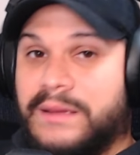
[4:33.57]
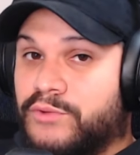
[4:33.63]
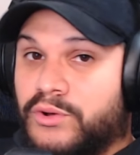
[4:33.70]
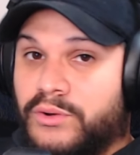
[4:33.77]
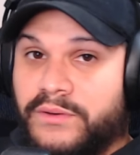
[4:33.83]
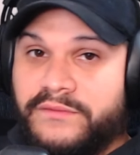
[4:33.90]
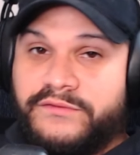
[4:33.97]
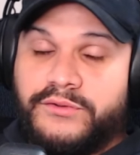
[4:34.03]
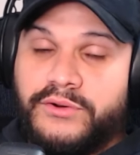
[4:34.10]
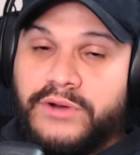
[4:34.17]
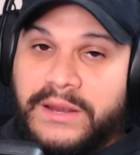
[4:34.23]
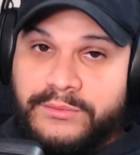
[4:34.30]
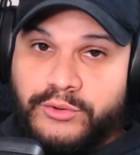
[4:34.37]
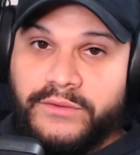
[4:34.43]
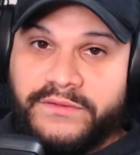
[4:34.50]
I'm going
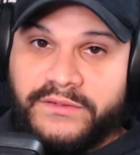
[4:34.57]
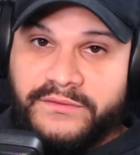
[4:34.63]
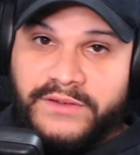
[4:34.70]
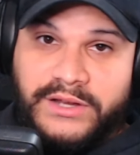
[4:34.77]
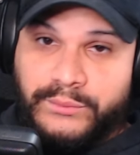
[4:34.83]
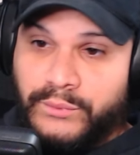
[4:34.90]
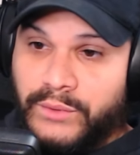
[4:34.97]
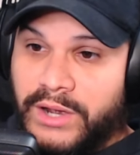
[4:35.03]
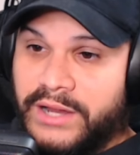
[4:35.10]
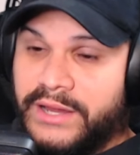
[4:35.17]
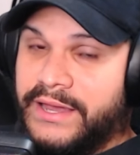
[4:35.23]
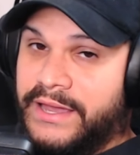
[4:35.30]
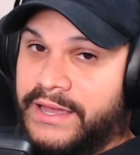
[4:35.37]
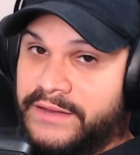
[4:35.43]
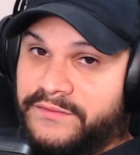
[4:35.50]
for. I'm going for Von
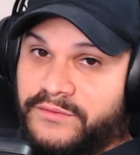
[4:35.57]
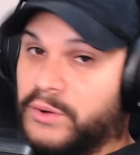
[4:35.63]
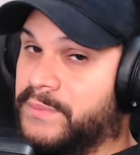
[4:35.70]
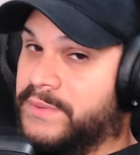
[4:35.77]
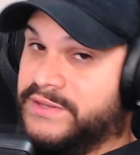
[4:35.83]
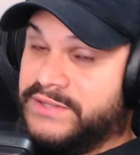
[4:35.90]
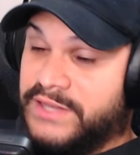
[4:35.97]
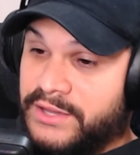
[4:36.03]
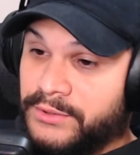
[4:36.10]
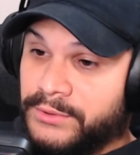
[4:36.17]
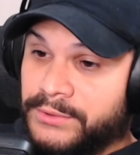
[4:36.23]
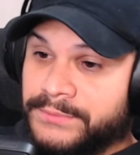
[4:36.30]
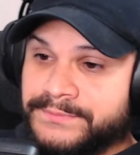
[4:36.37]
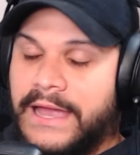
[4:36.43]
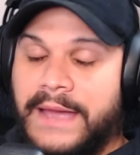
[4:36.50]
Walk and 4-piece
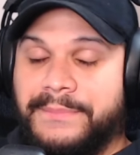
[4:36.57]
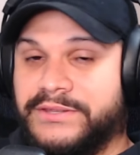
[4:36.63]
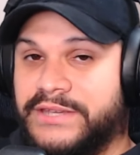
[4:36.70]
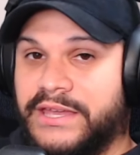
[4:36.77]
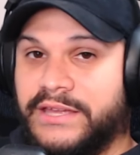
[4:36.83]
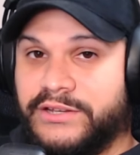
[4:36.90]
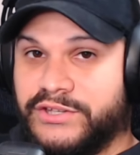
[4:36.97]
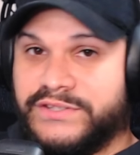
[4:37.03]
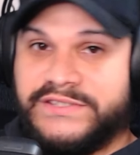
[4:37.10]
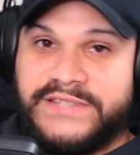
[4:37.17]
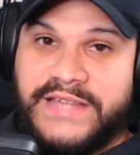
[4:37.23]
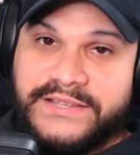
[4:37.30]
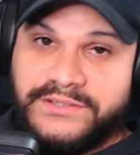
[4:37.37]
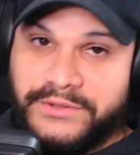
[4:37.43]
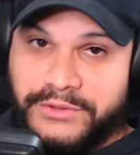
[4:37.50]
Eagle. I happen to get good
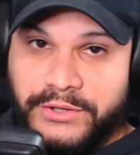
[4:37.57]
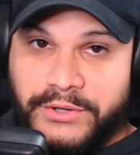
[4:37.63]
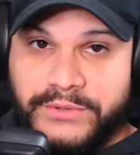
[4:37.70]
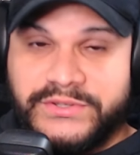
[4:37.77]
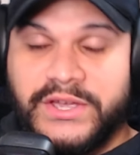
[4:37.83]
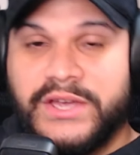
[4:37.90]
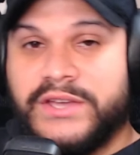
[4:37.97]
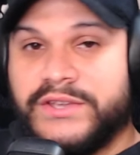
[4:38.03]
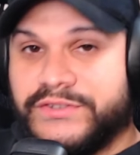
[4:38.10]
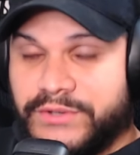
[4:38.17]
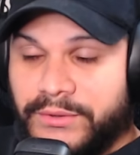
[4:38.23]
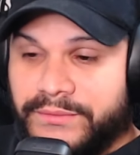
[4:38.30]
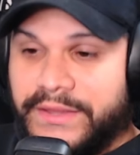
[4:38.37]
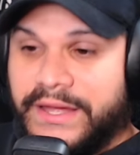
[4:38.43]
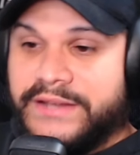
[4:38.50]
stats on those,
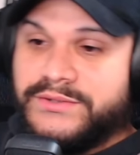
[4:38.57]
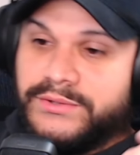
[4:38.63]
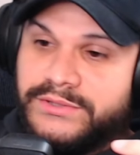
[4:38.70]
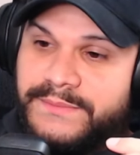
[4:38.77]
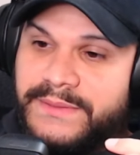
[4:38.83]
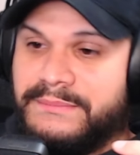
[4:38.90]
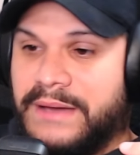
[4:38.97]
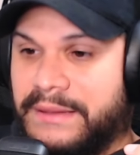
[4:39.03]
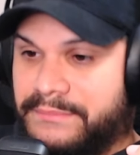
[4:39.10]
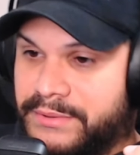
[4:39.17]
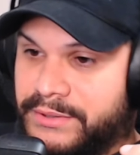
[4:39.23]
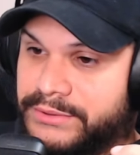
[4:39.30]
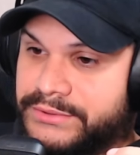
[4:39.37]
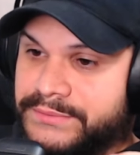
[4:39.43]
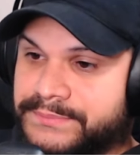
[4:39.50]
so that is going to be my
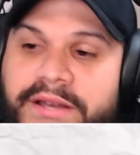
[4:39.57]
build.